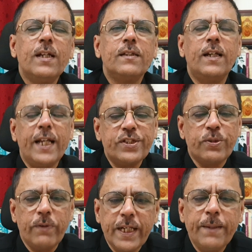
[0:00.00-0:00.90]
The next
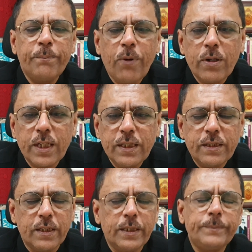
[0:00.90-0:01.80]
very important
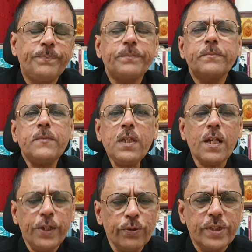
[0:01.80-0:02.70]

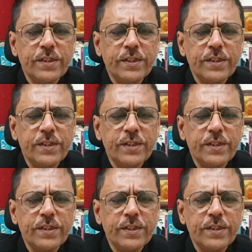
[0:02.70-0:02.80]
news